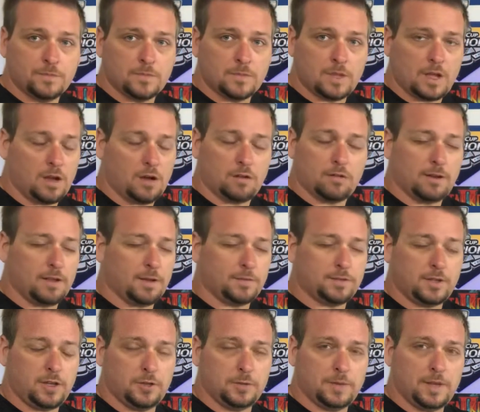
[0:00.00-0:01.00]
Or,
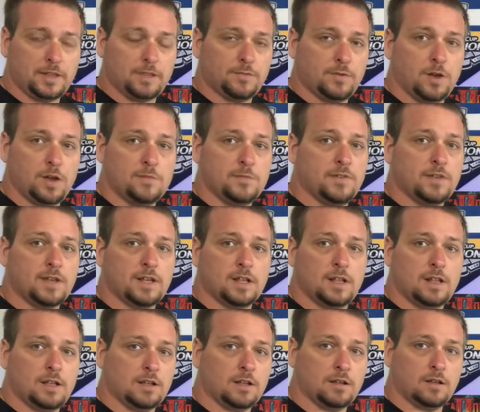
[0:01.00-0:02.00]
excuse me, not the volume,
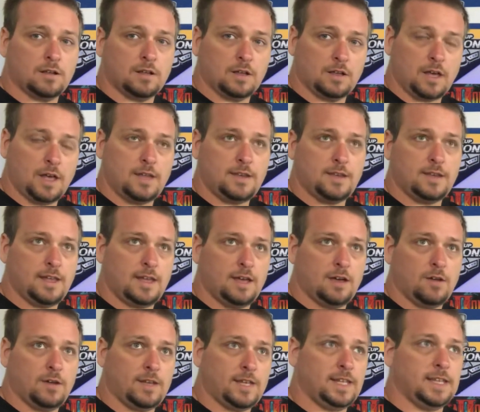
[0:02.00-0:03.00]
the cutting
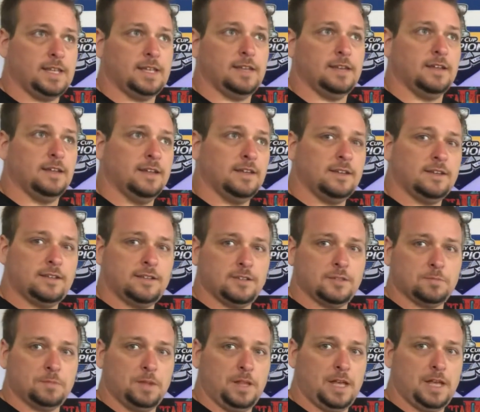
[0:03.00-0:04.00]
out in
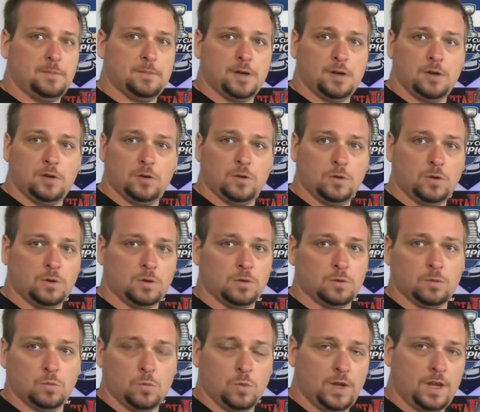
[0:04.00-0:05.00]
display mode or
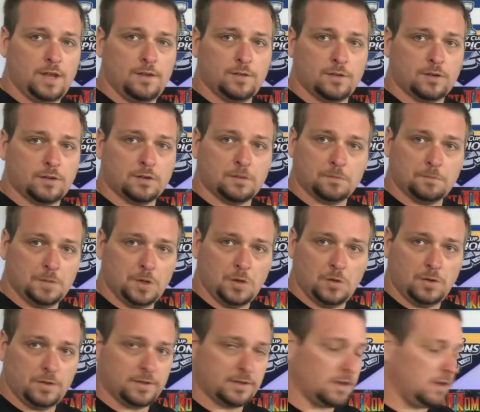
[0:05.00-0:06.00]
whatever mode
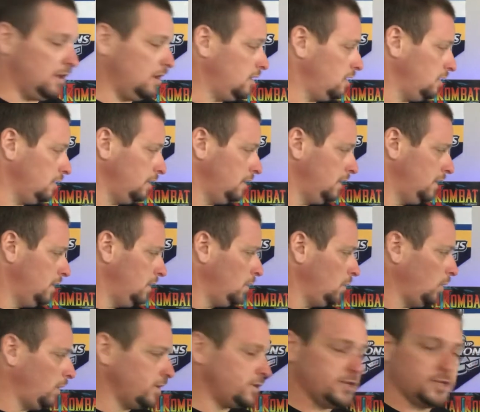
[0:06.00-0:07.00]
it's called,
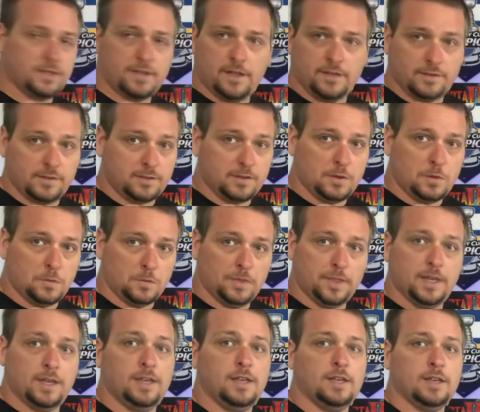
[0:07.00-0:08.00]
where it just does its own
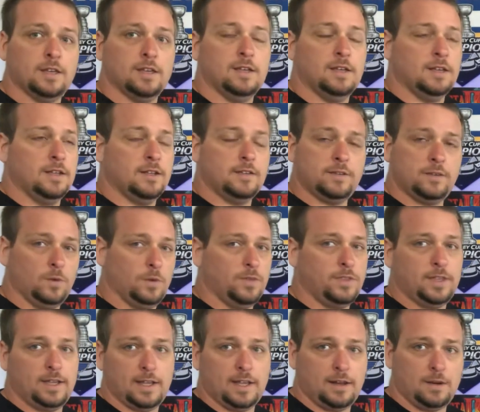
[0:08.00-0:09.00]
thing. It's the only
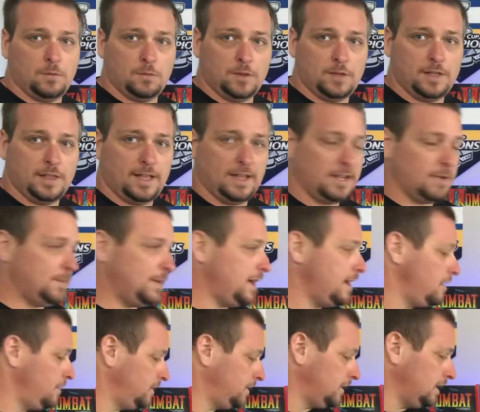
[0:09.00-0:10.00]
thing I don't really like about
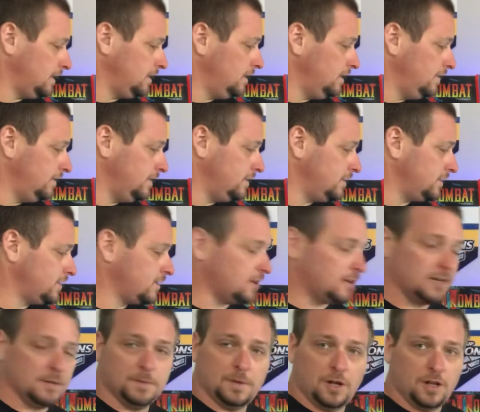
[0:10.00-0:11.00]
them, because I'd love to just turn
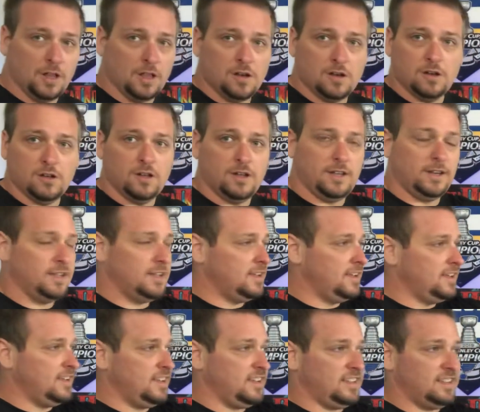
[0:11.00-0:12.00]
them all on
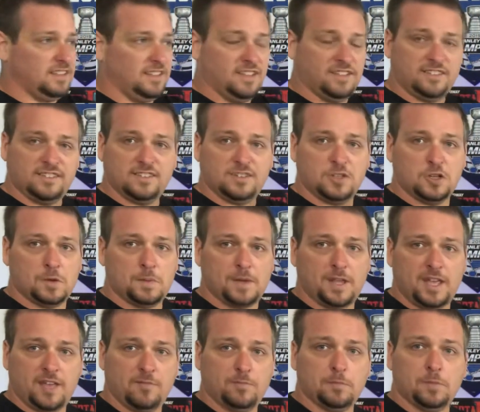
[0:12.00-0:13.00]
and listen to them and
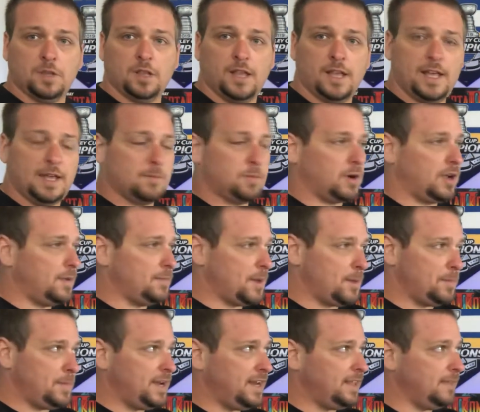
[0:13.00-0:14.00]
have them playing, probably about
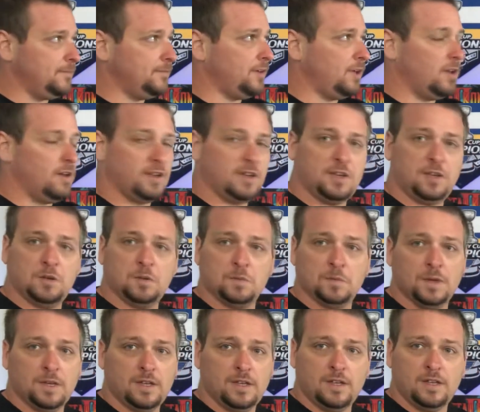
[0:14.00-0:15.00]
medium
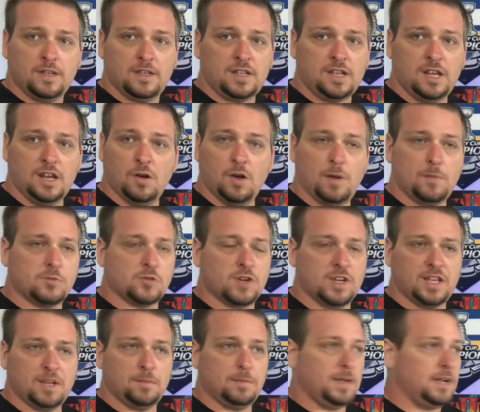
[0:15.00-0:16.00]
volume. You know, I'm
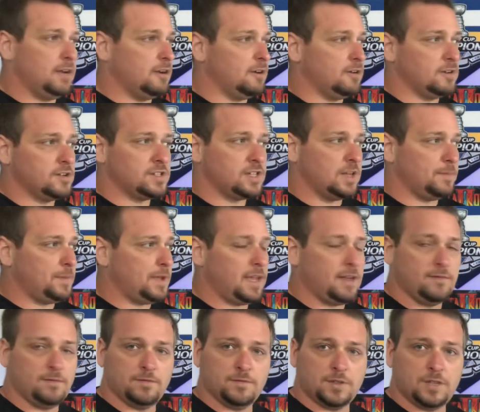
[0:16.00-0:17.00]
drinking beer or something,
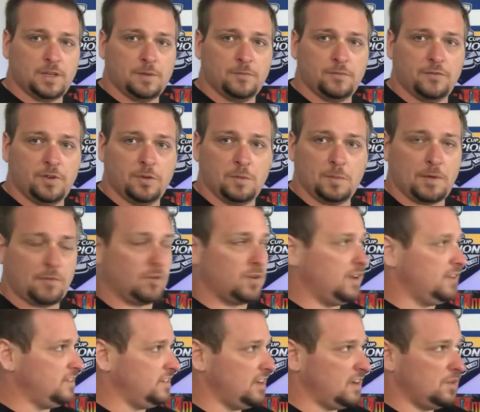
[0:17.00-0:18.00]
having some fun with my
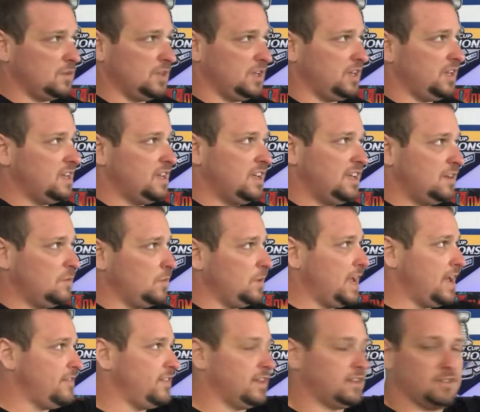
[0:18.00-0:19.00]
friends, and not really, we
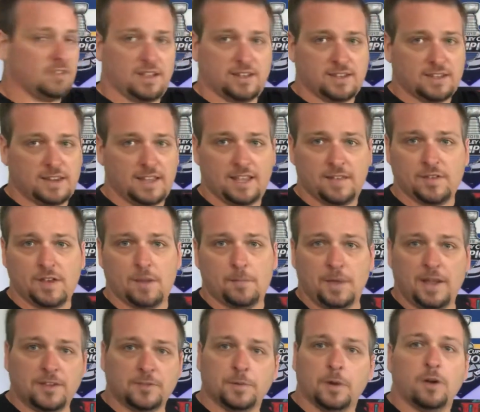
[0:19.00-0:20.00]
have like today I've got a
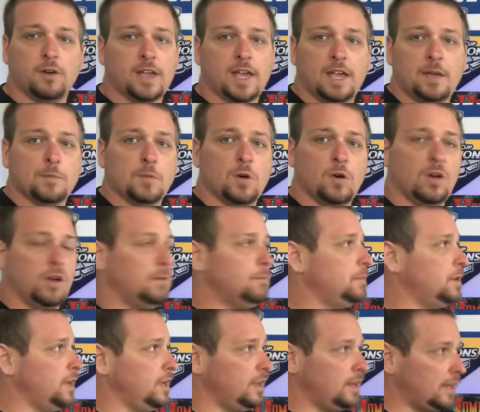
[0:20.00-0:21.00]
baseball game on,
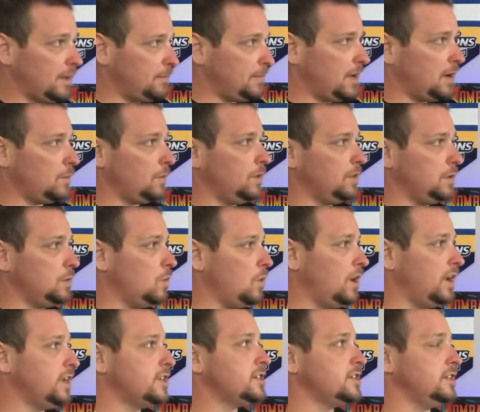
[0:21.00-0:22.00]
but I'm not really
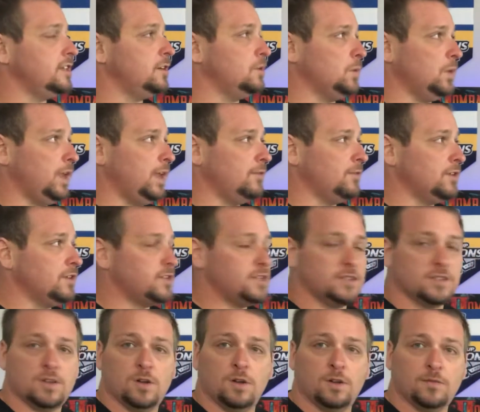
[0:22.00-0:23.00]
watching it or whatever. It's
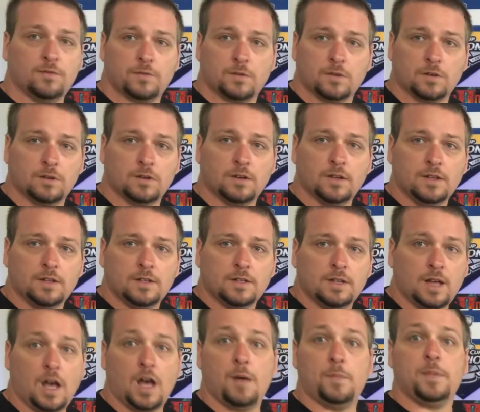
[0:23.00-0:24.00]
just on for
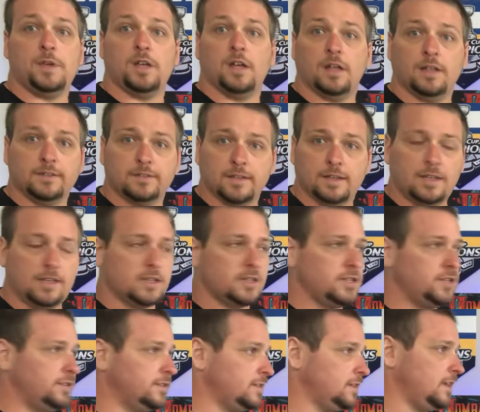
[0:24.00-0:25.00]
ambiance, I guess
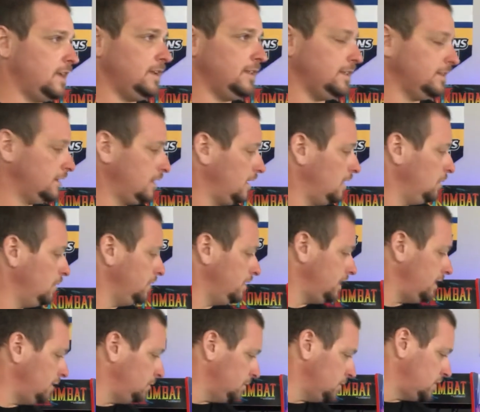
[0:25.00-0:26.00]
you'd say, and that's kind of what
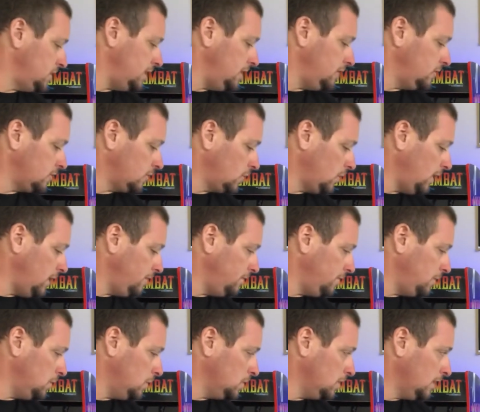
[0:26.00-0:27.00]
these machines are great
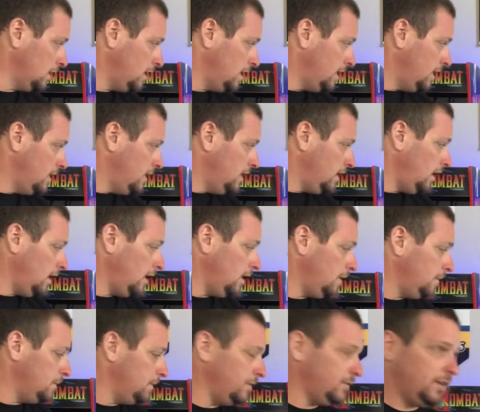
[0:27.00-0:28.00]
for.
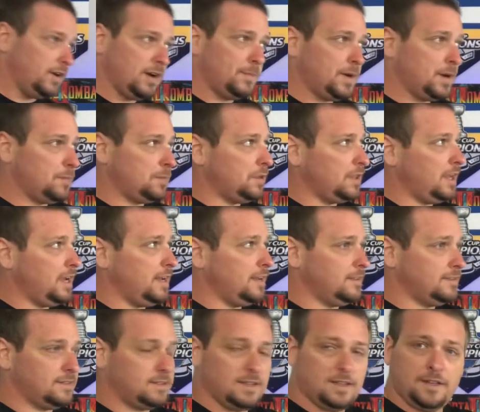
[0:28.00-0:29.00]
But they're up here playing
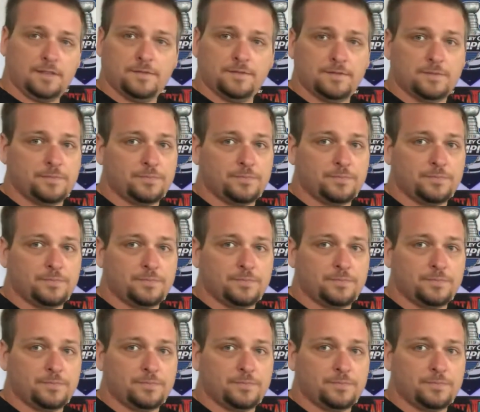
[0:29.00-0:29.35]
and stuff.